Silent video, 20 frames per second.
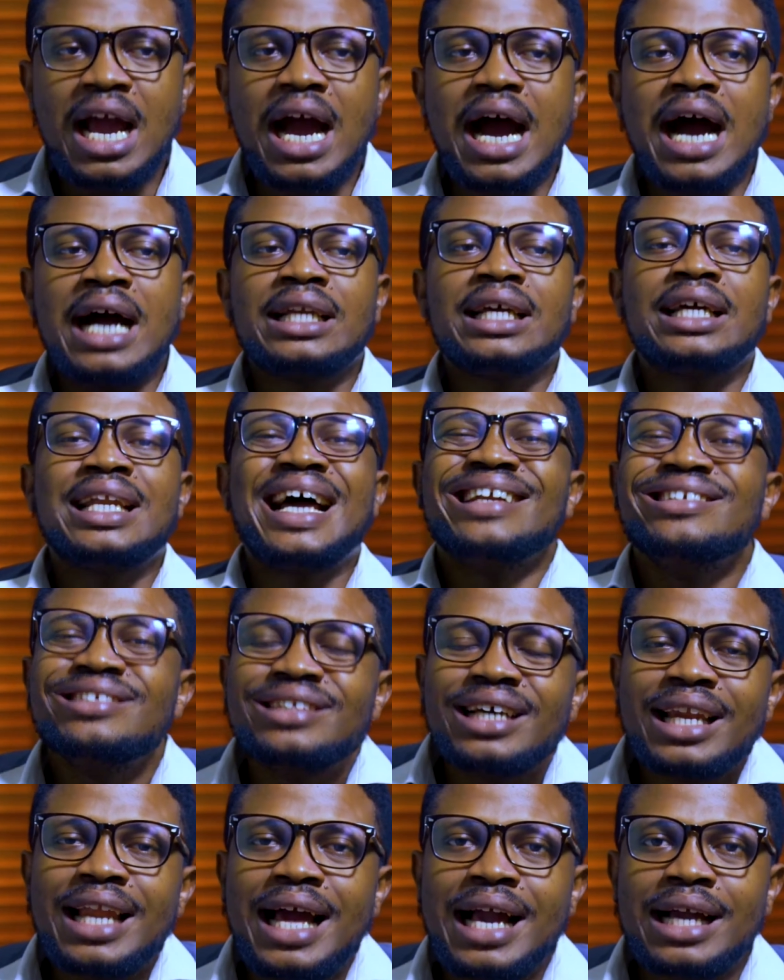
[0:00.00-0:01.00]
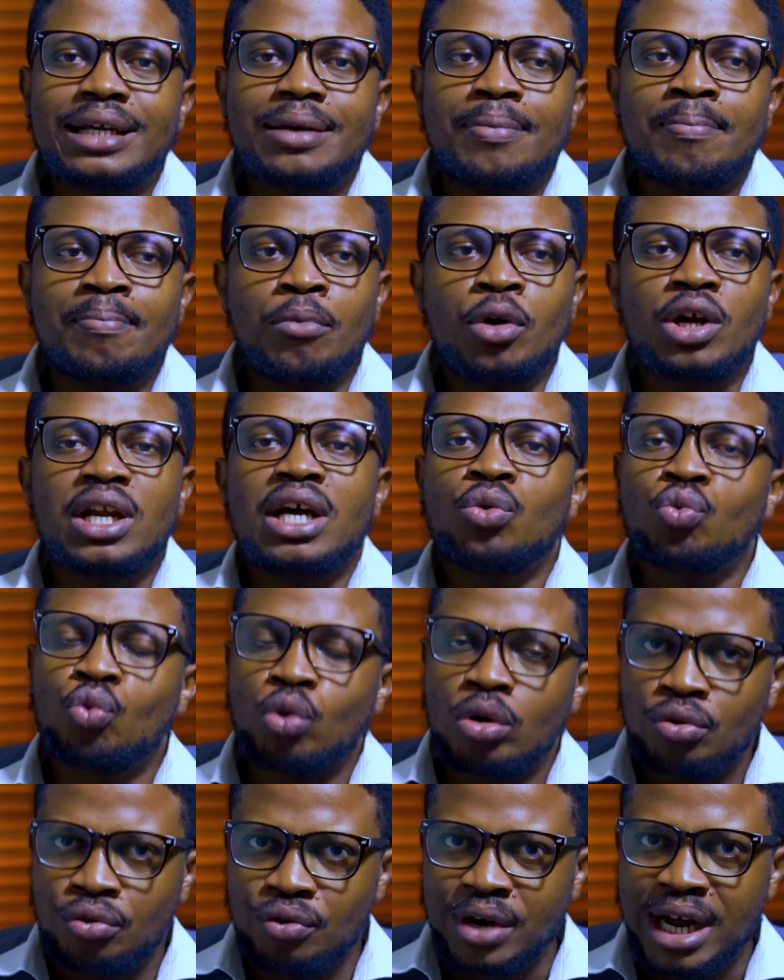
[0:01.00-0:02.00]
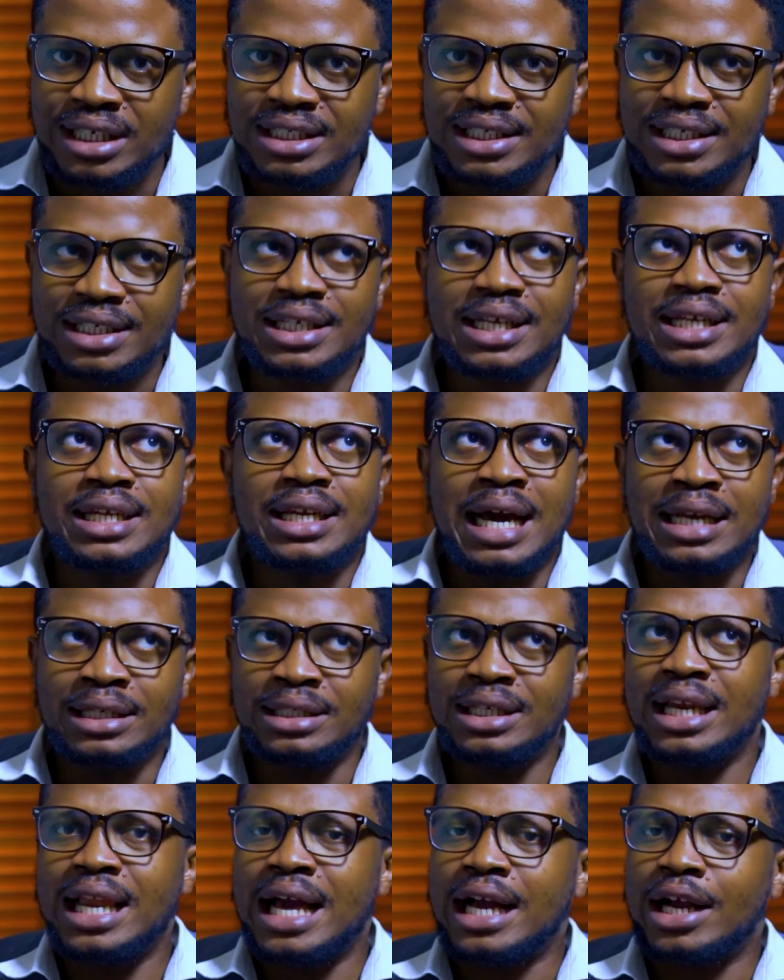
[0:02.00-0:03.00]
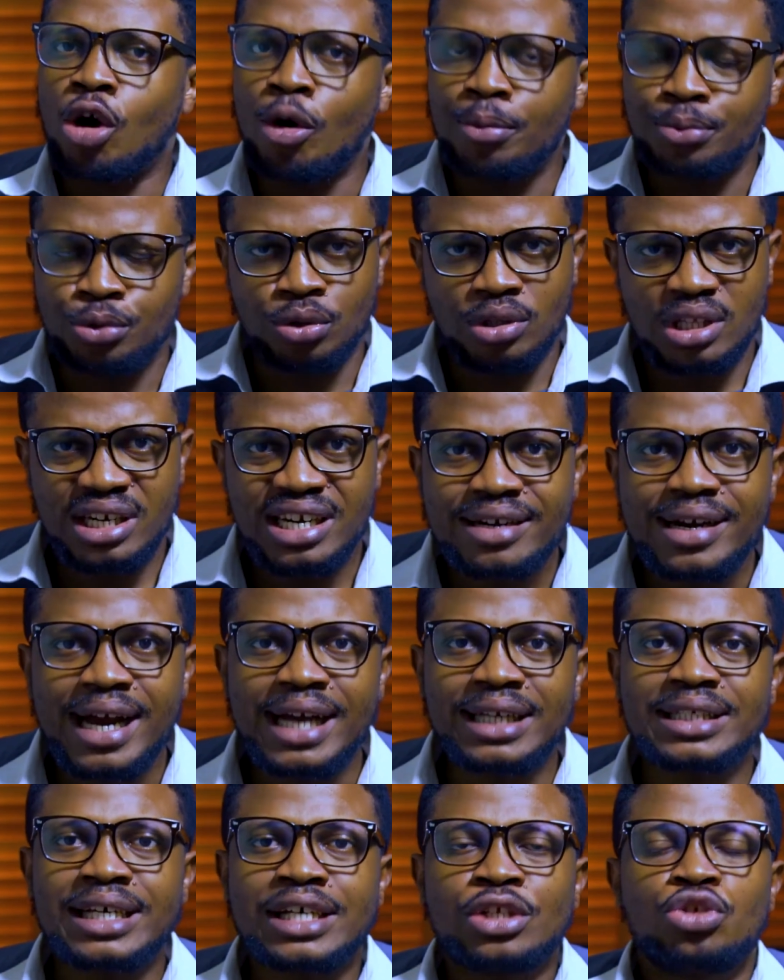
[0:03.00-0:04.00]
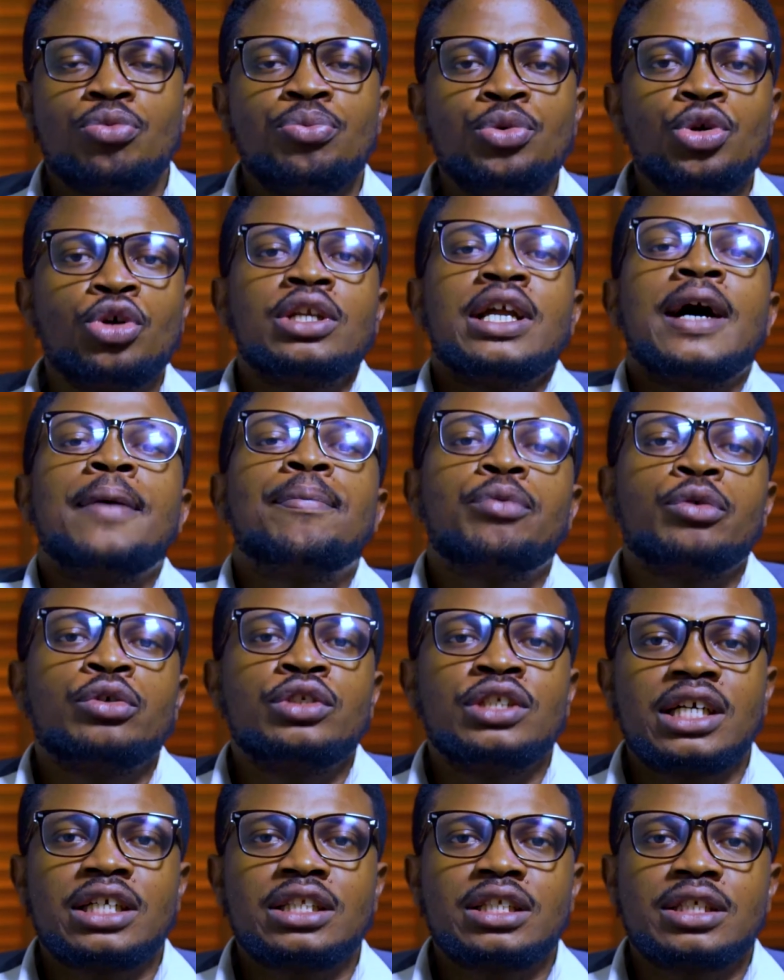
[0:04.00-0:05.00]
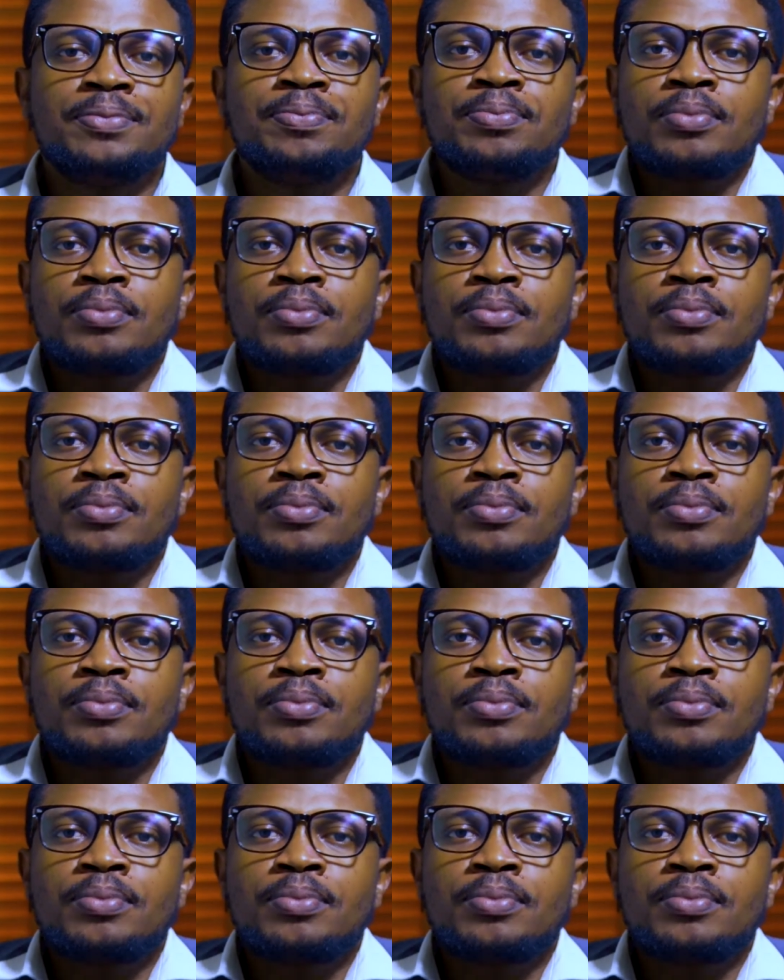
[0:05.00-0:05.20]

And then I needed like more than one writer. I needed like up to 3 writers to be on that project.